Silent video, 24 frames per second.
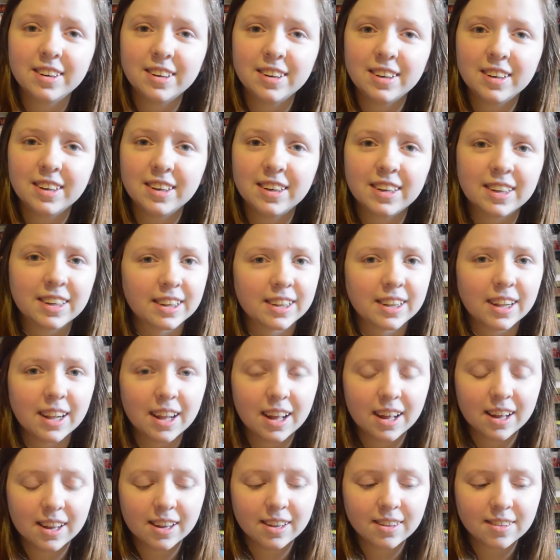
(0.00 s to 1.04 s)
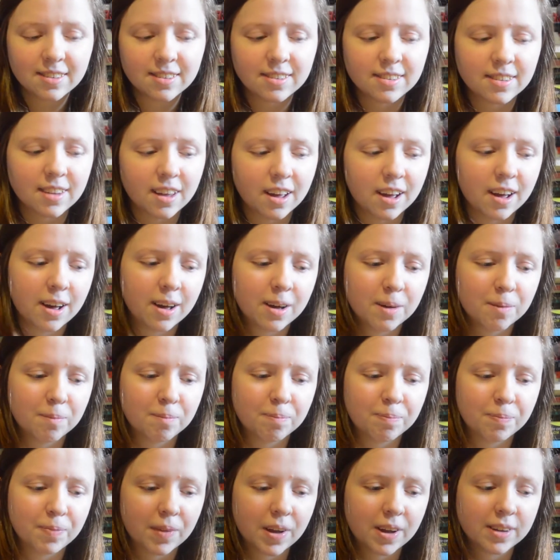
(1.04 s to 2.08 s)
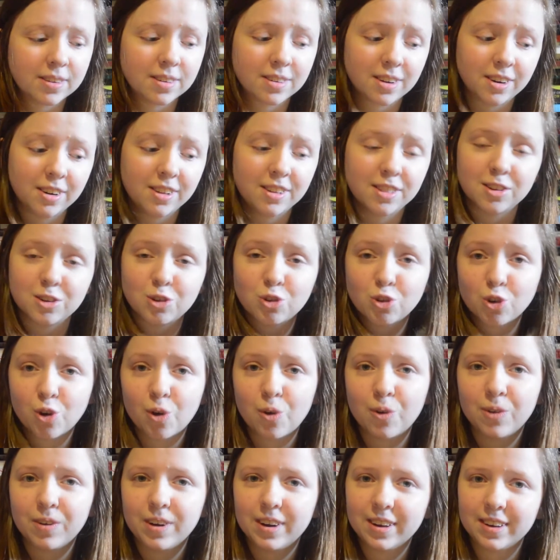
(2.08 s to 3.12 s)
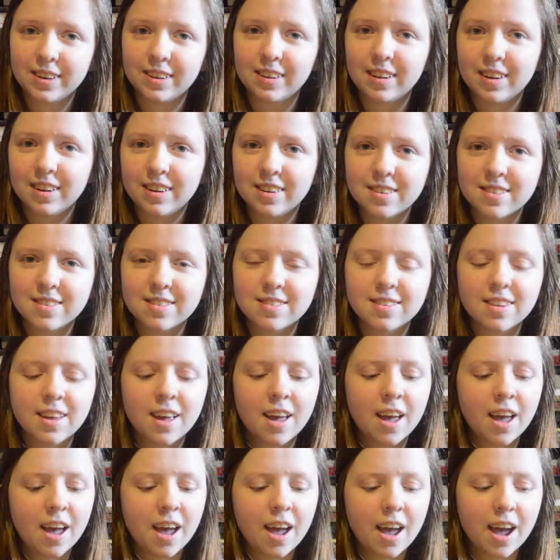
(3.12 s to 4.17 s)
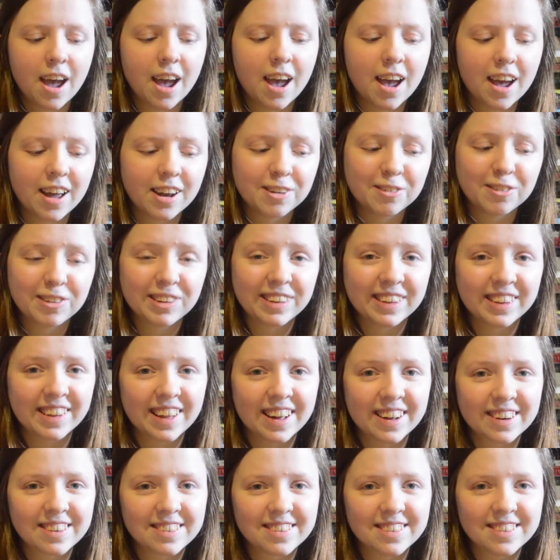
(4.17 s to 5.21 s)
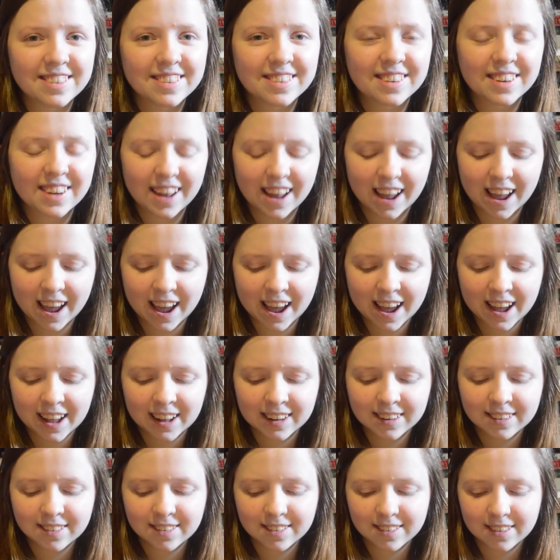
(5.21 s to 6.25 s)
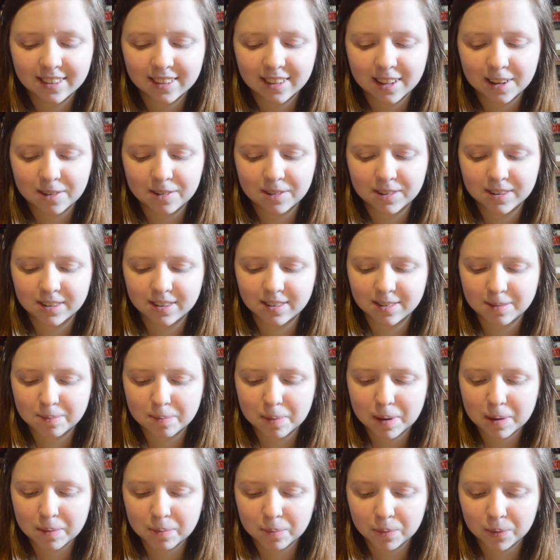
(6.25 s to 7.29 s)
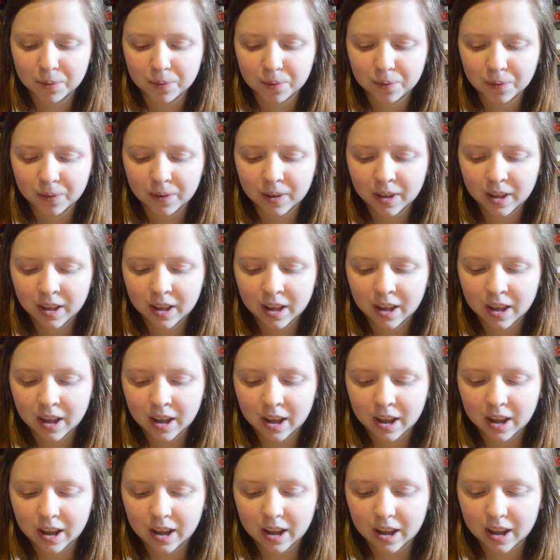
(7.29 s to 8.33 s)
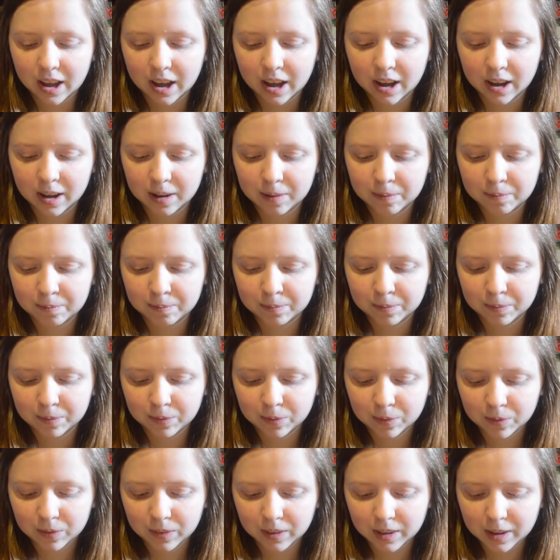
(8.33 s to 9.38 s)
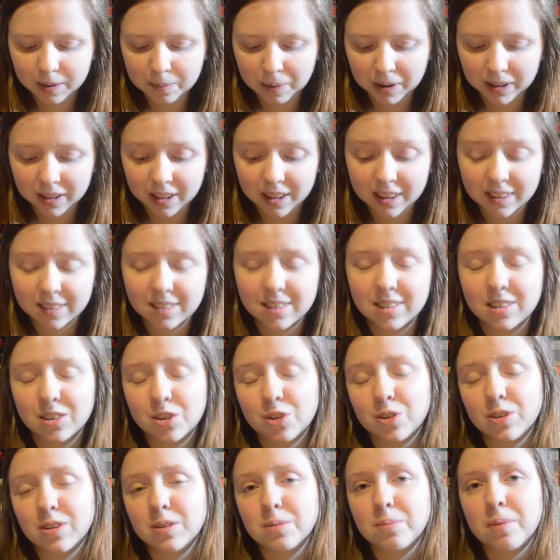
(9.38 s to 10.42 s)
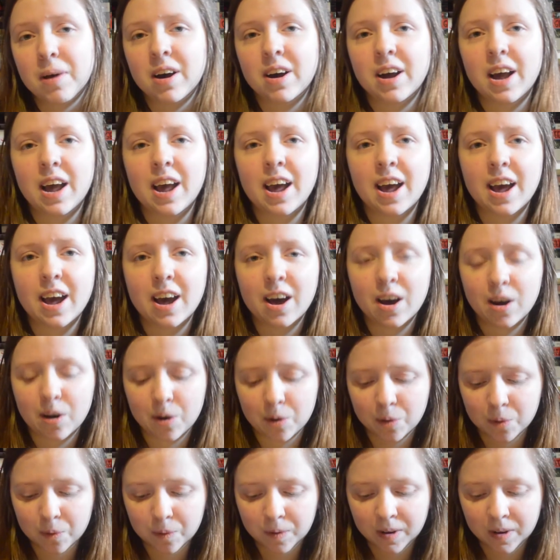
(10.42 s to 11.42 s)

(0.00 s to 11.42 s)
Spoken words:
it in class. I studied the show in class. And I really liked it. And there were some people in my class that talked about how